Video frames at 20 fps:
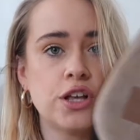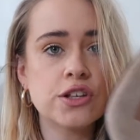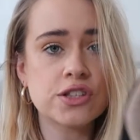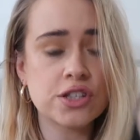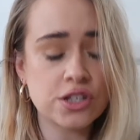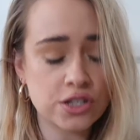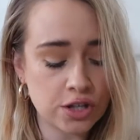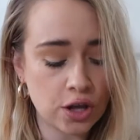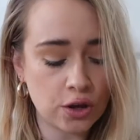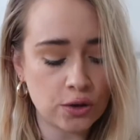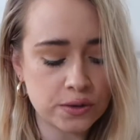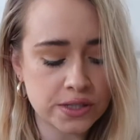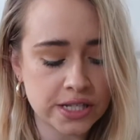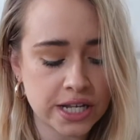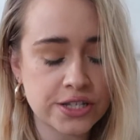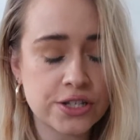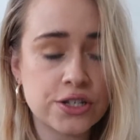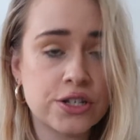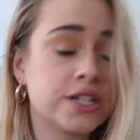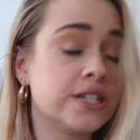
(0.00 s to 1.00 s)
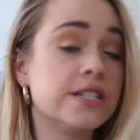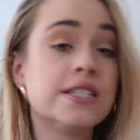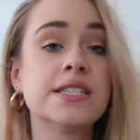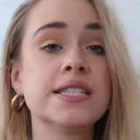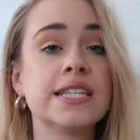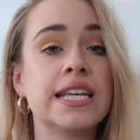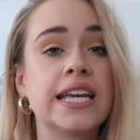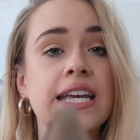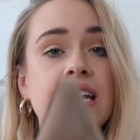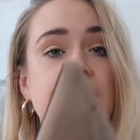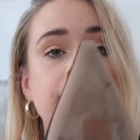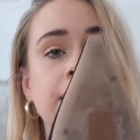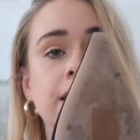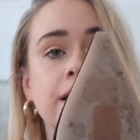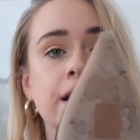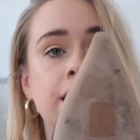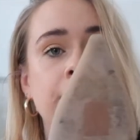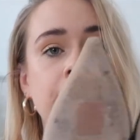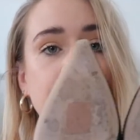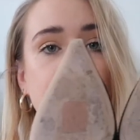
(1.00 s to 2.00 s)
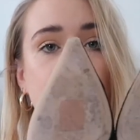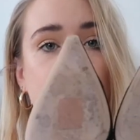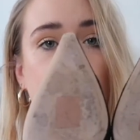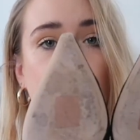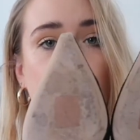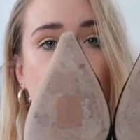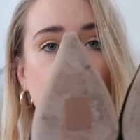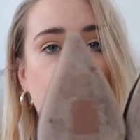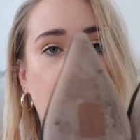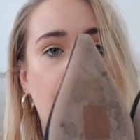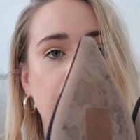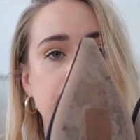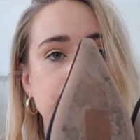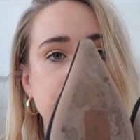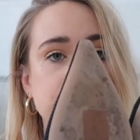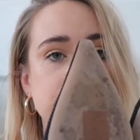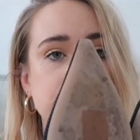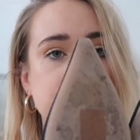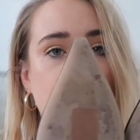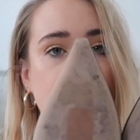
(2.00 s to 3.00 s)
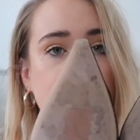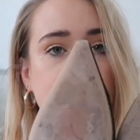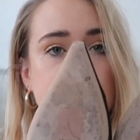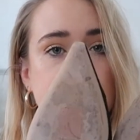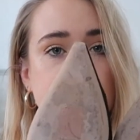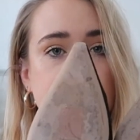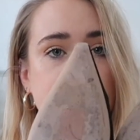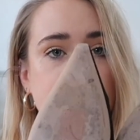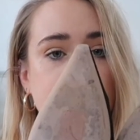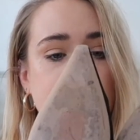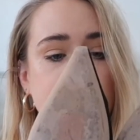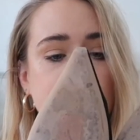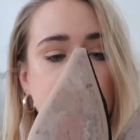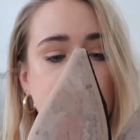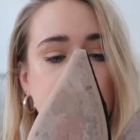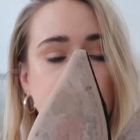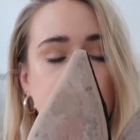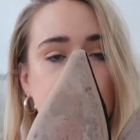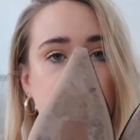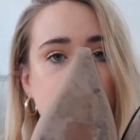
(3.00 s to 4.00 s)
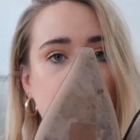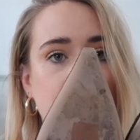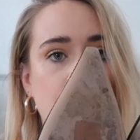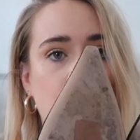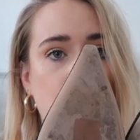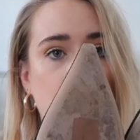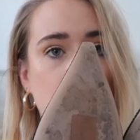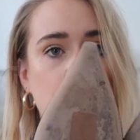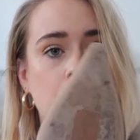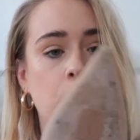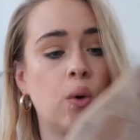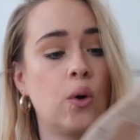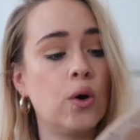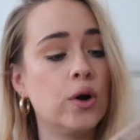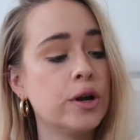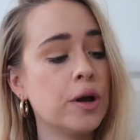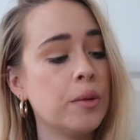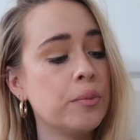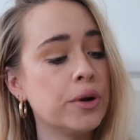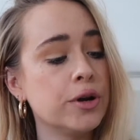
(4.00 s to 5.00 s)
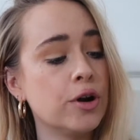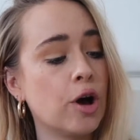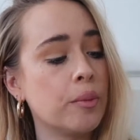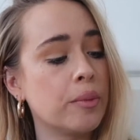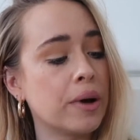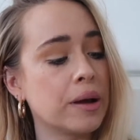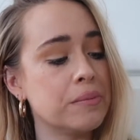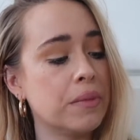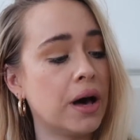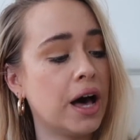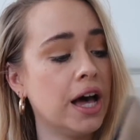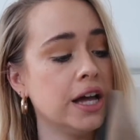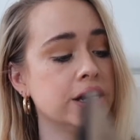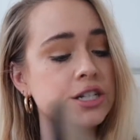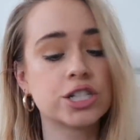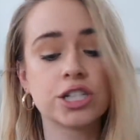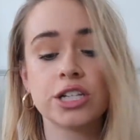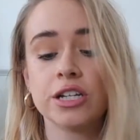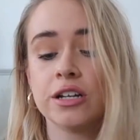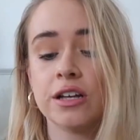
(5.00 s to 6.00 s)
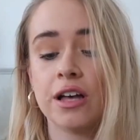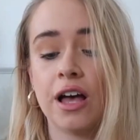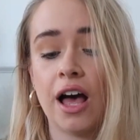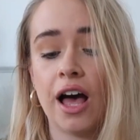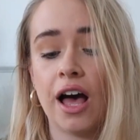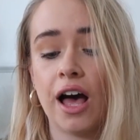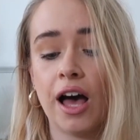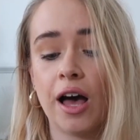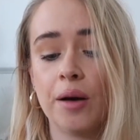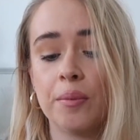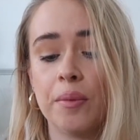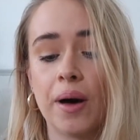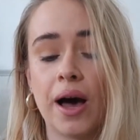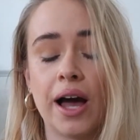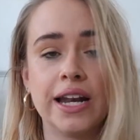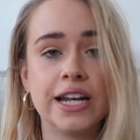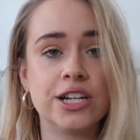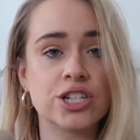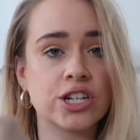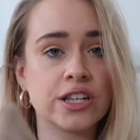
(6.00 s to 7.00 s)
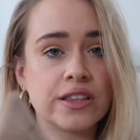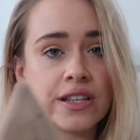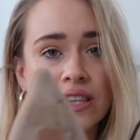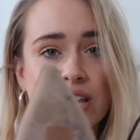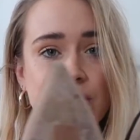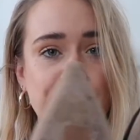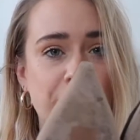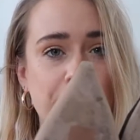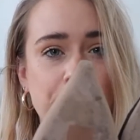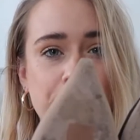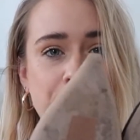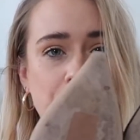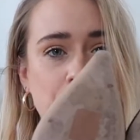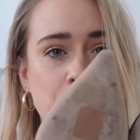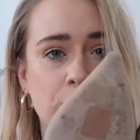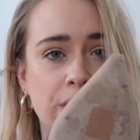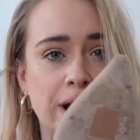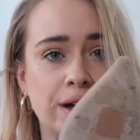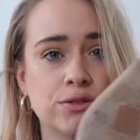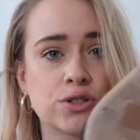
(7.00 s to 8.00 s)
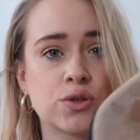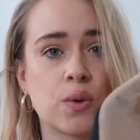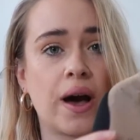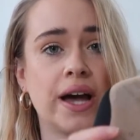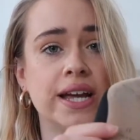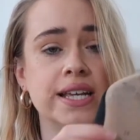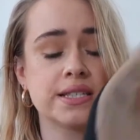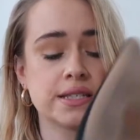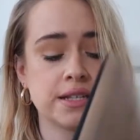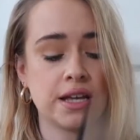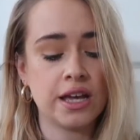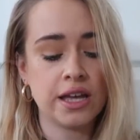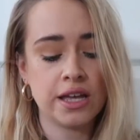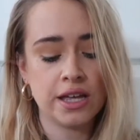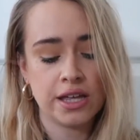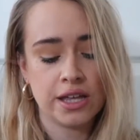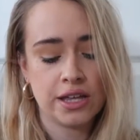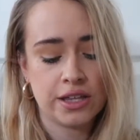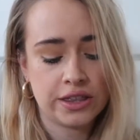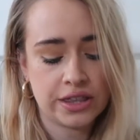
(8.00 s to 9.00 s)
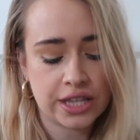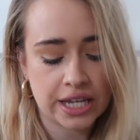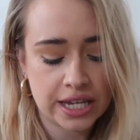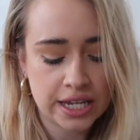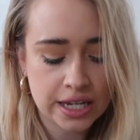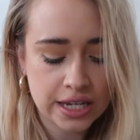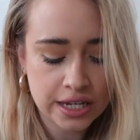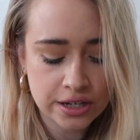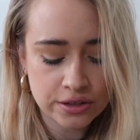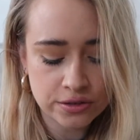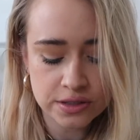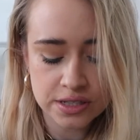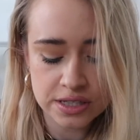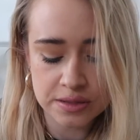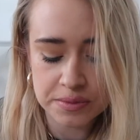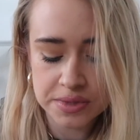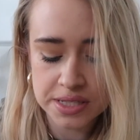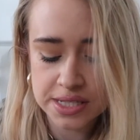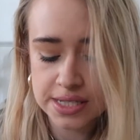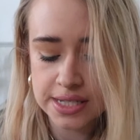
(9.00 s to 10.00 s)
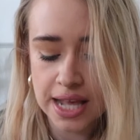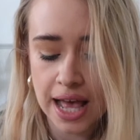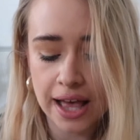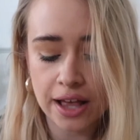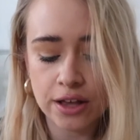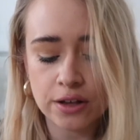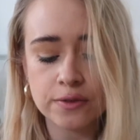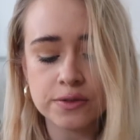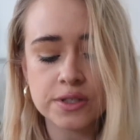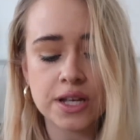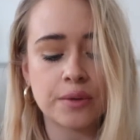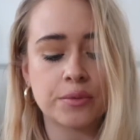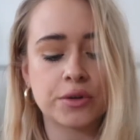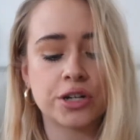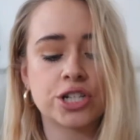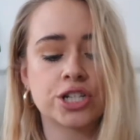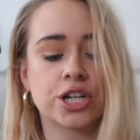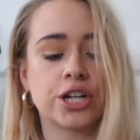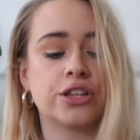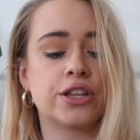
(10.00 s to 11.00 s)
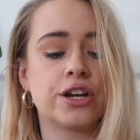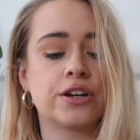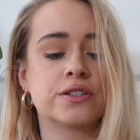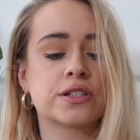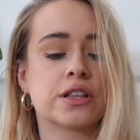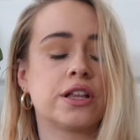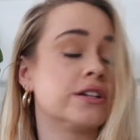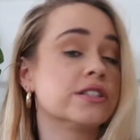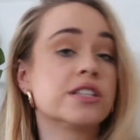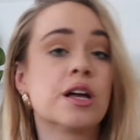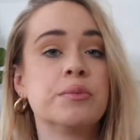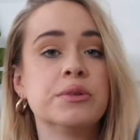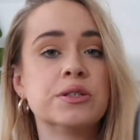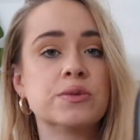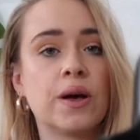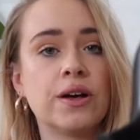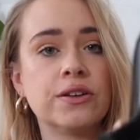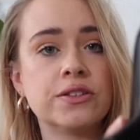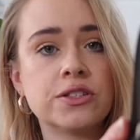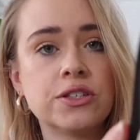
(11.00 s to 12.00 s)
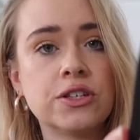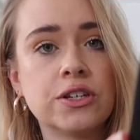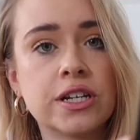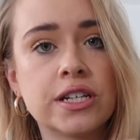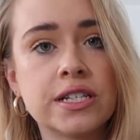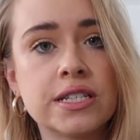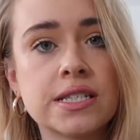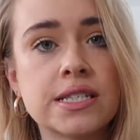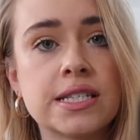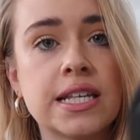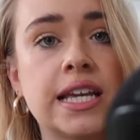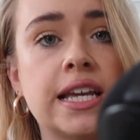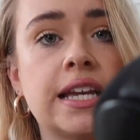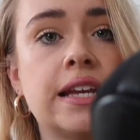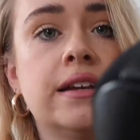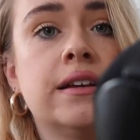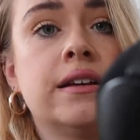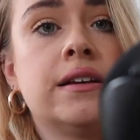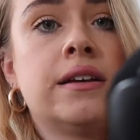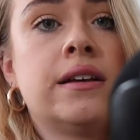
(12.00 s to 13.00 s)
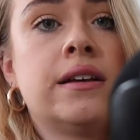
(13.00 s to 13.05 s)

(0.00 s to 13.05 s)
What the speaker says: So the soles, as you can see, are slightly worn, but not by much. I literally think they've maybe been worn out twice. The heels themselves, I'm going to show you those close up as well so you can see